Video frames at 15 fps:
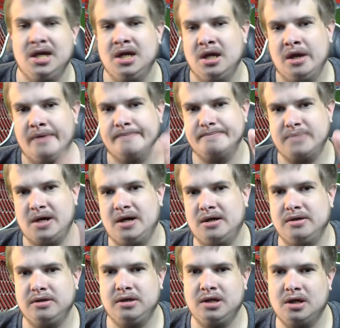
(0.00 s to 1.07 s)
But, you
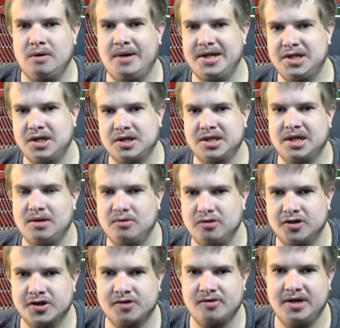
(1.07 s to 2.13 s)
know, as you can tell on the
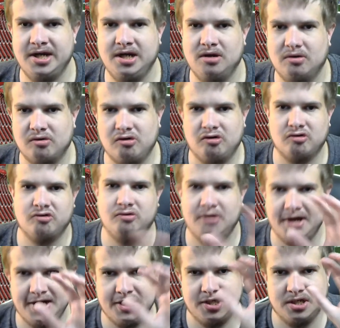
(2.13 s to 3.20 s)
screen, I've got
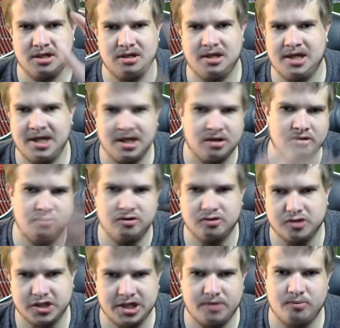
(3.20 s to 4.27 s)
Croatia, England, Czech
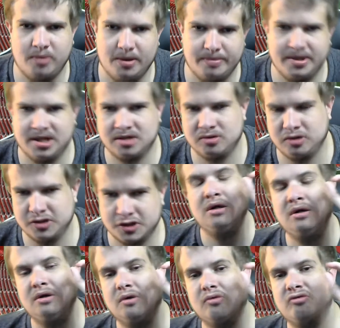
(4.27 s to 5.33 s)
Republic, Scotland.
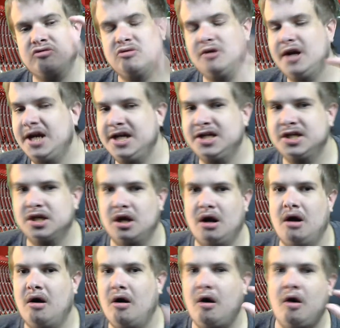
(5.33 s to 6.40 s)
Croatia,
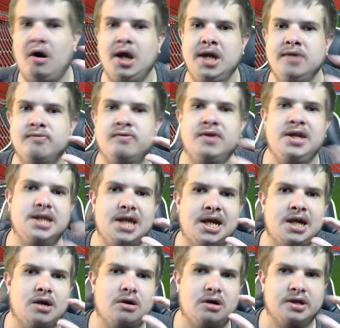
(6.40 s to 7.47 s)
I think they
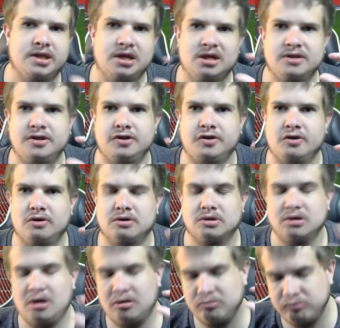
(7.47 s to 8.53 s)
are the underdogs. I
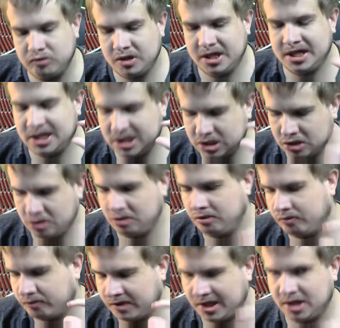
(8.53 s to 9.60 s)
really do
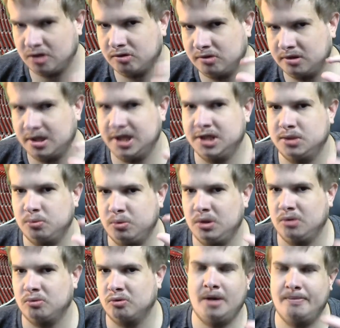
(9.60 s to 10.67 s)
think Croatia will
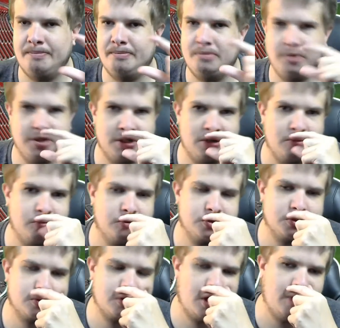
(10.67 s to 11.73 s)
cause, you know, a
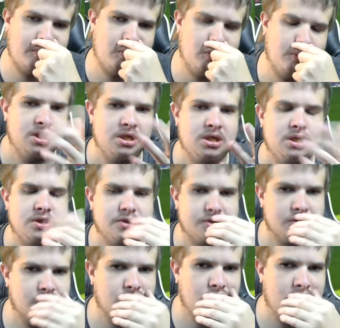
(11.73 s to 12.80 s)
couple of problems to,
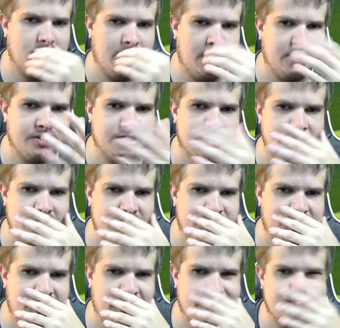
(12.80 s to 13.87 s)
uh, to these
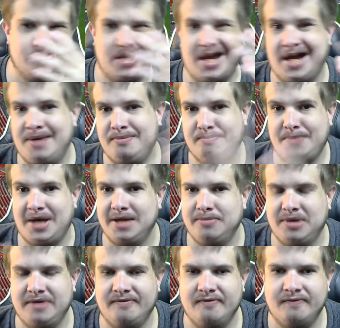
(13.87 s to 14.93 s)
teams and maybe even
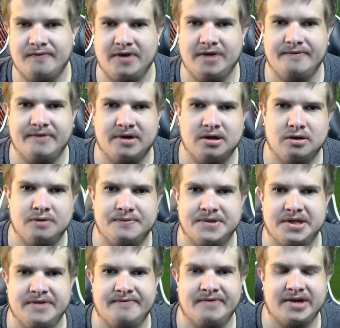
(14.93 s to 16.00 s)
further, obviously, if they
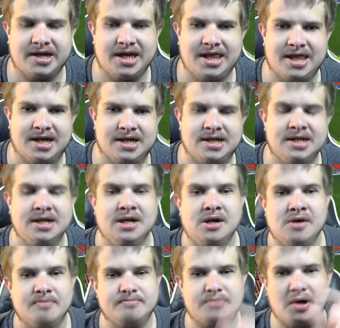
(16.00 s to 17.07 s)
get there. But
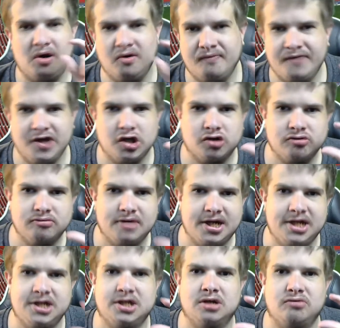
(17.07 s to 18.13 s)
I think Croatia
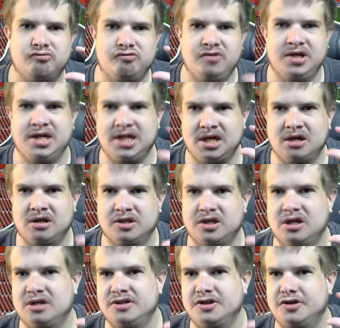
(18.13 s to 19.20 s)
really are the
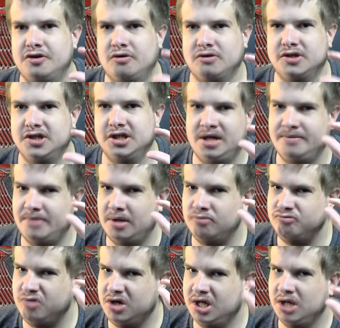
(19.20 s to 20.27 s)
underdogs this year.
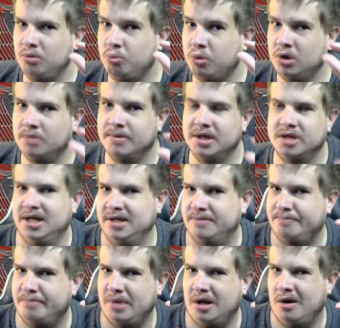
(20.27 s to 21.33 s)
Really will be underestimated,
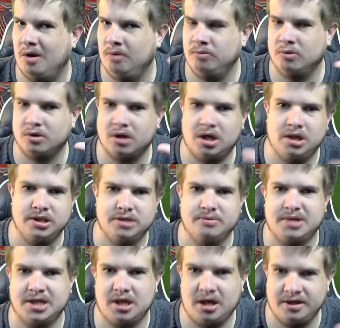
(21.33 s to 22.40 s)
but I'm not going to under,
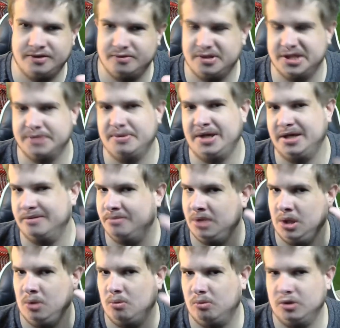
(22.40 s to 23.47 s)
underestimate them
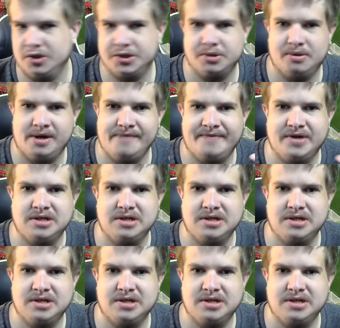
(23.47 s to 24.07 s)
whatsoever.